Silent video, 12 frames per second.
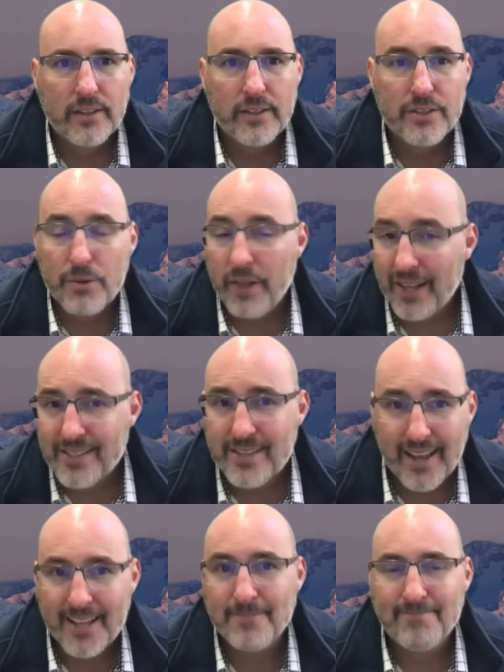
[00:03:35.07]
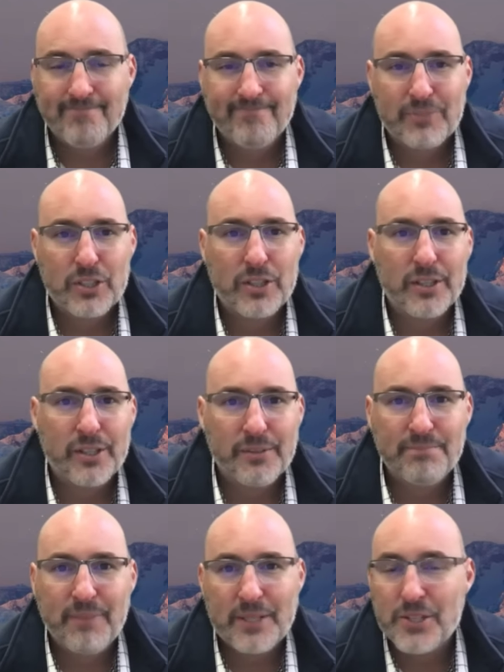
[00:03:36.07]
So that said,
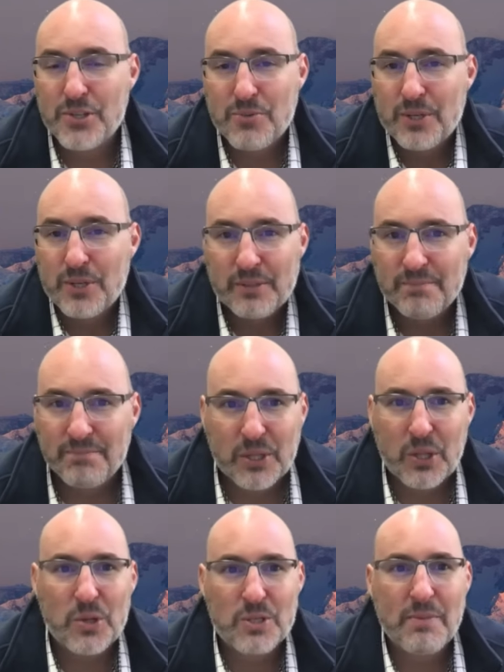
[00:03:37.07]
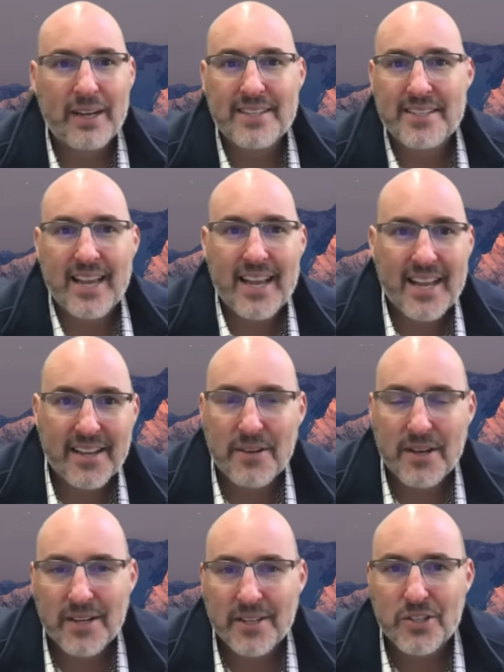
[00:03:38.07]
to, I just want to close by saying
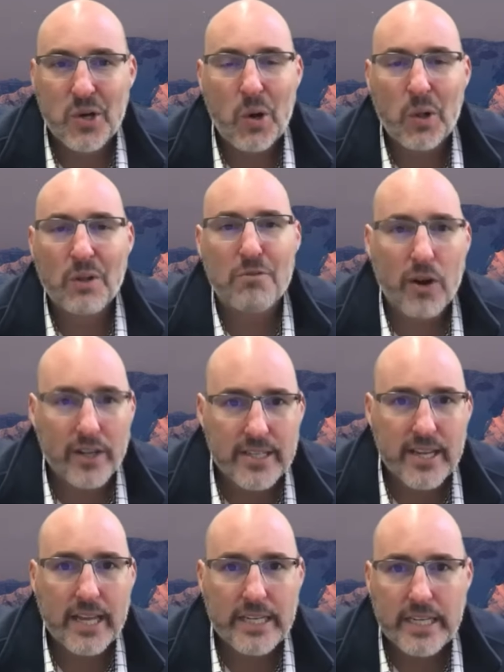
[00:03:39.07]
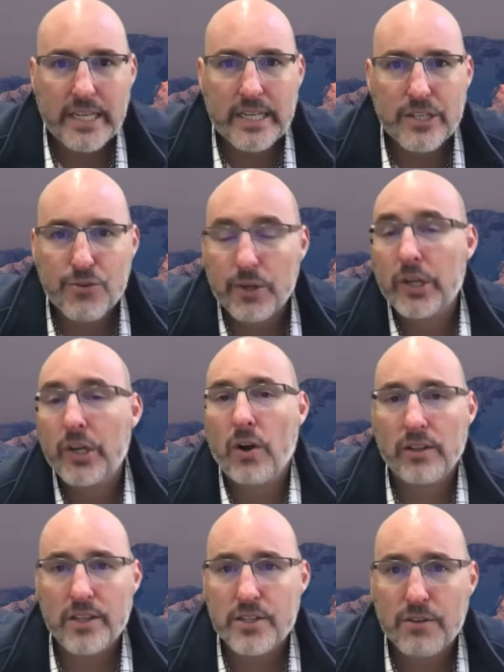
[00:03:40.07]
uh, to all of our attendees,
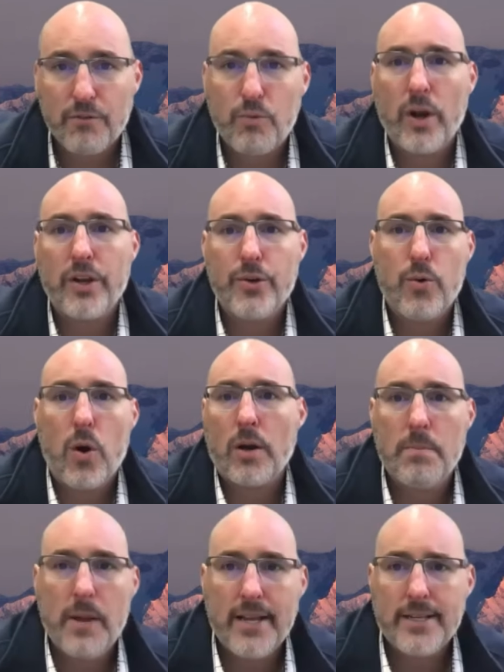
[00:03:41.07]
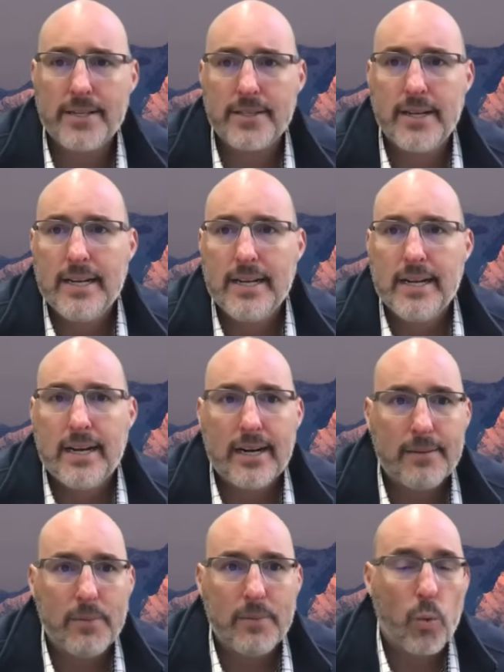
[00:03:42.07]
regardless of where you are based,
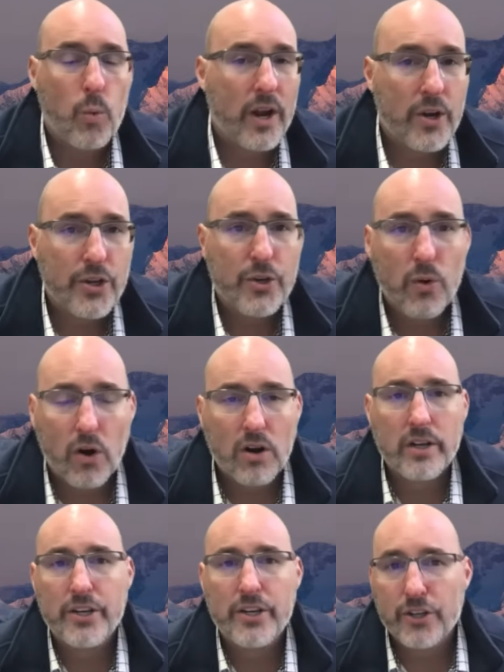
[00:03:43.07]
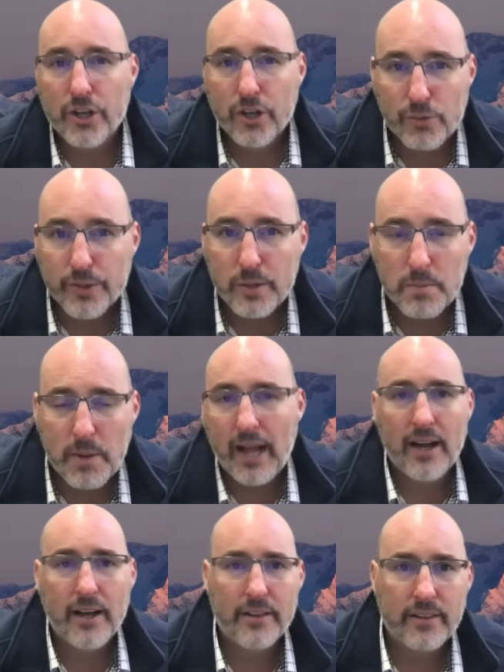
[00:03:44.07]
um, where you are in your career
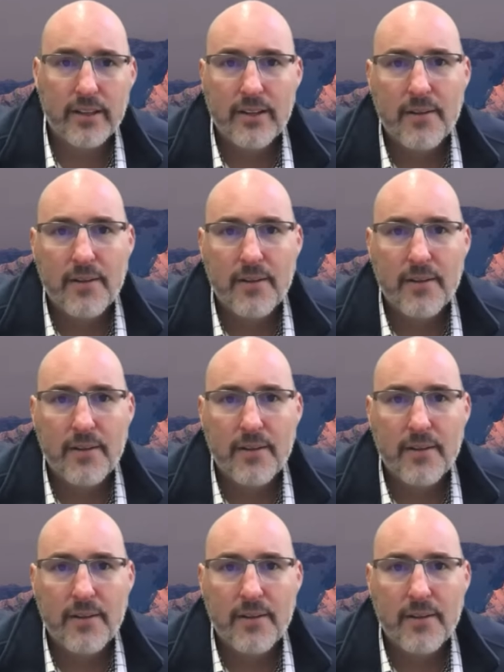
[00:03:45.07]
path